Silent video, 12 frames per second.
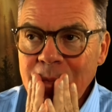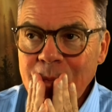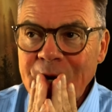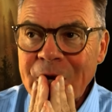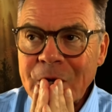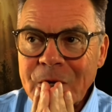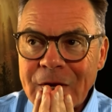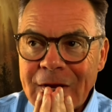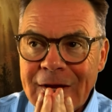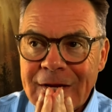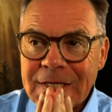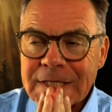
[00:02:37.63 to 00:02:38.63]
Bring your
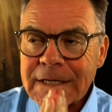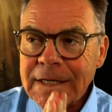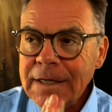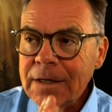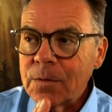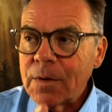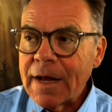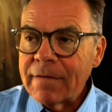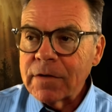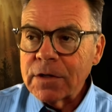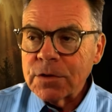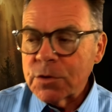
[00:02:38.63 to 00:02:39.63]
needs. We'll
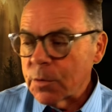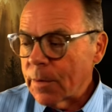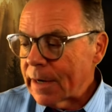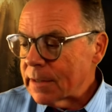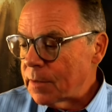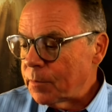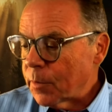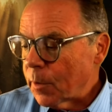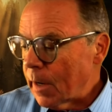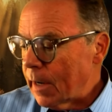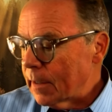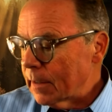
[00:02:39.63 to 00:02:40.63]
have a little directed
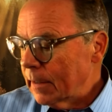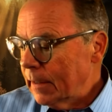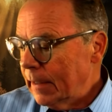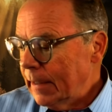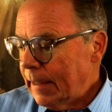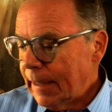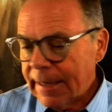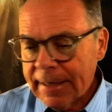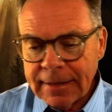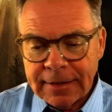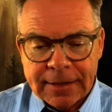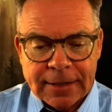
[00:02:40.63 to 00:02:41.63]
prayer,
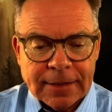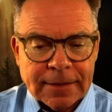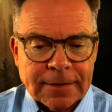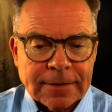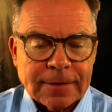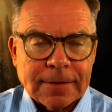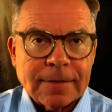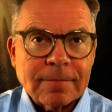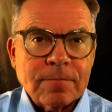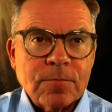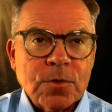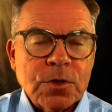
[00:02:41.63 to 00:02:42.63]
and then
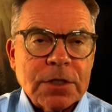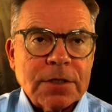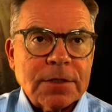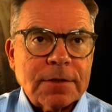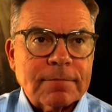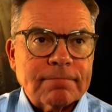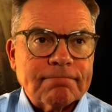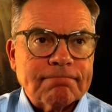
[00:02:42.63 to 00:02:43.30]
just